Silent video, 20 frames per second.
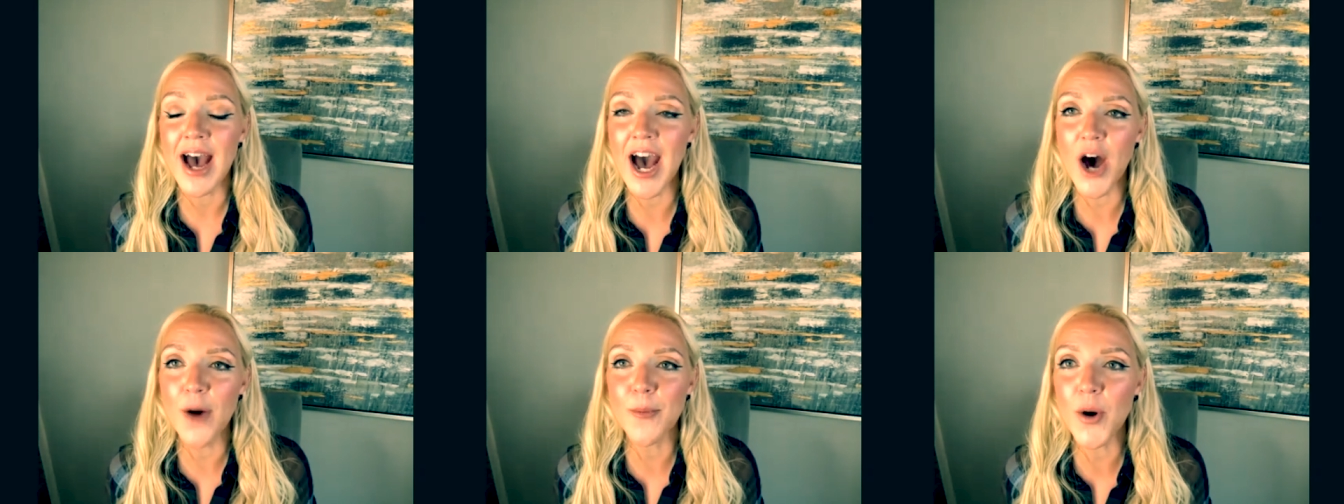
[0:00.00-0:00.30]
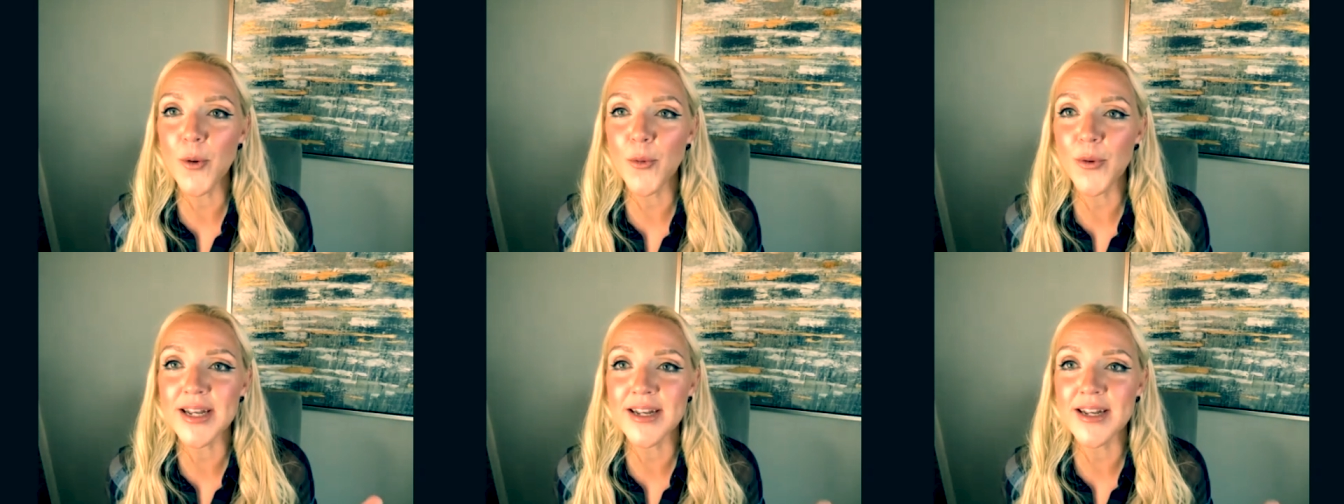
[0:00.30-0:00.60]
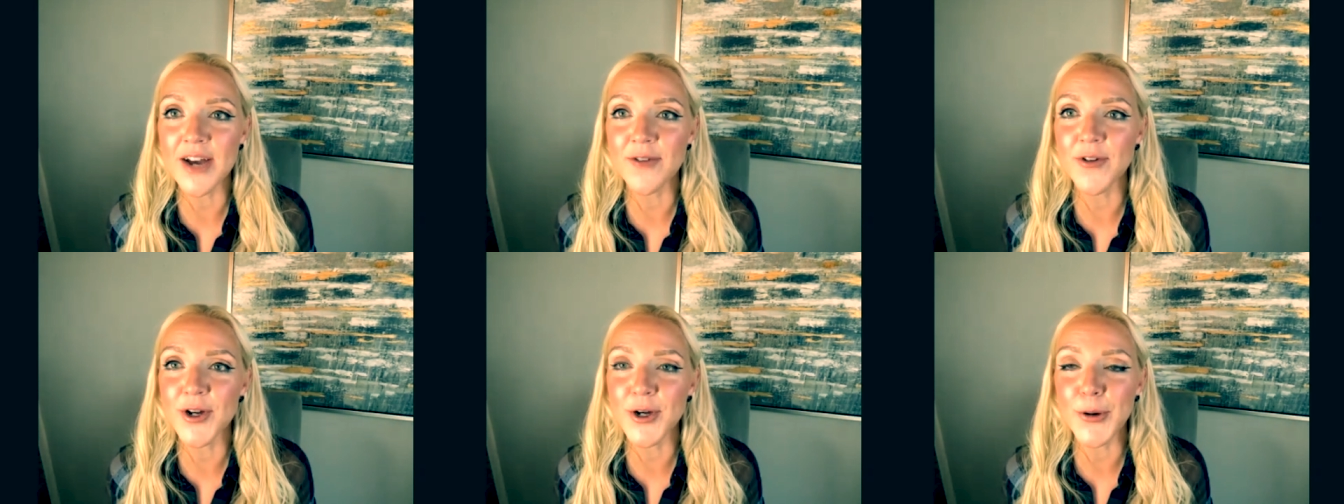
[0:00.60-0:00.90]
how about we
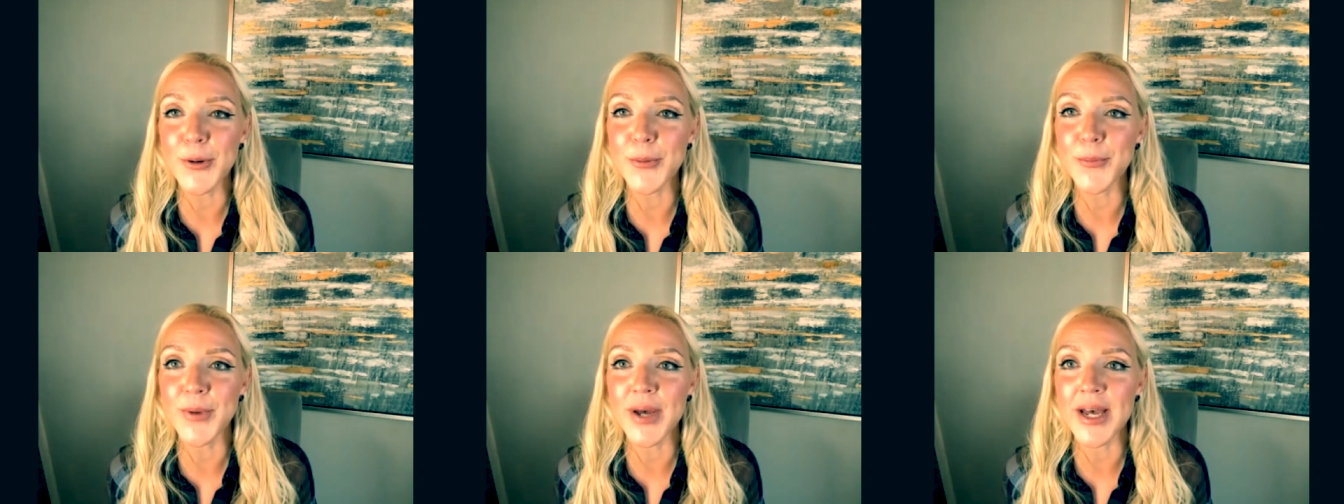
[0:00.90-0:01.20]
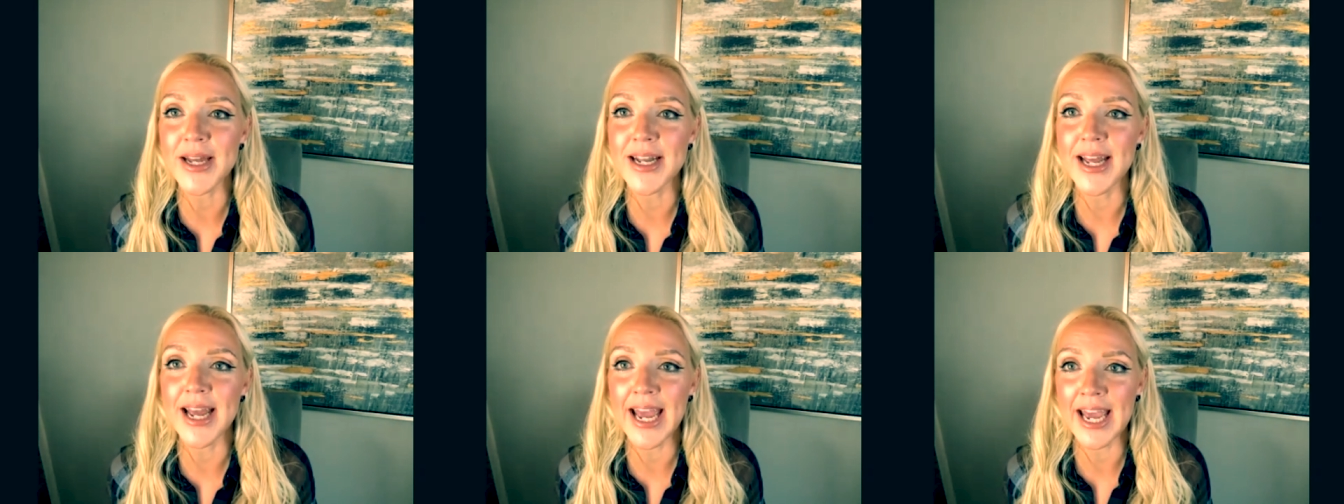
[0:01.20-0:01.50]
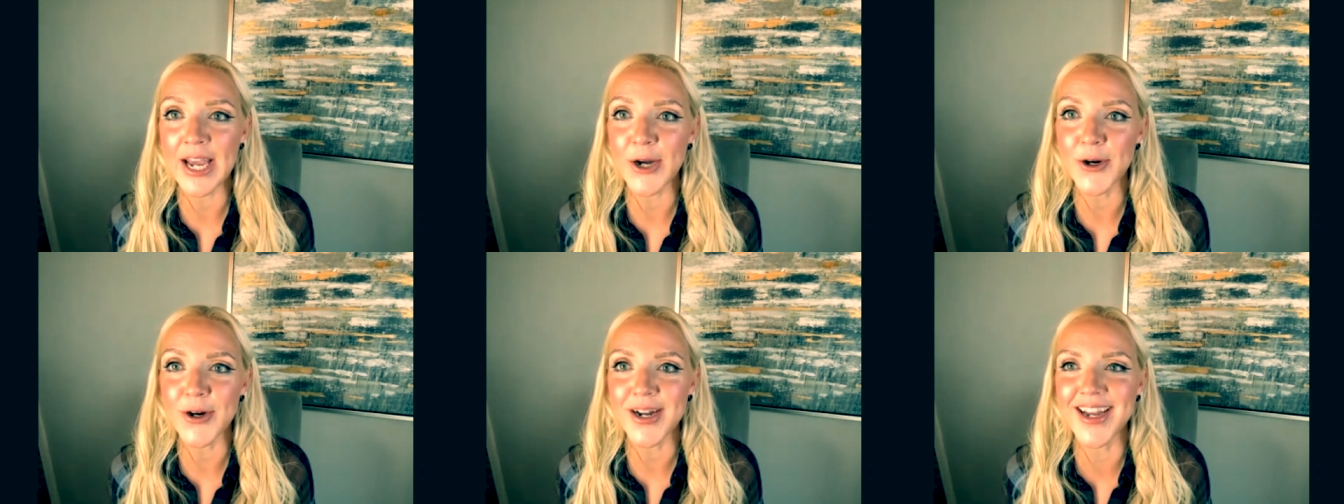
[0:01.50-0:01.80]
never go to bed
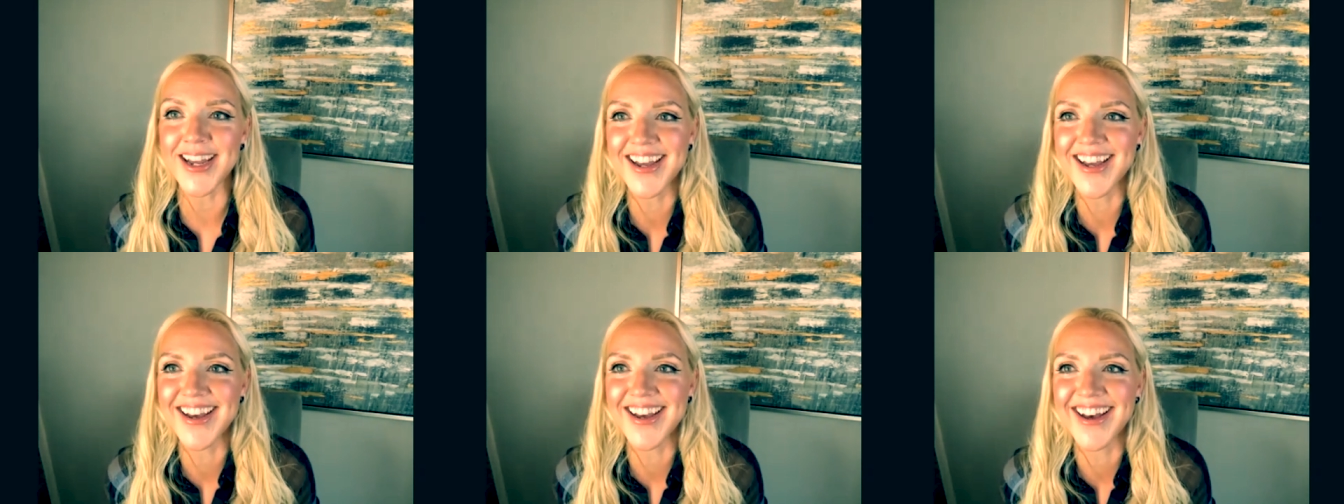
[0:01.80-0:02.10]
angry?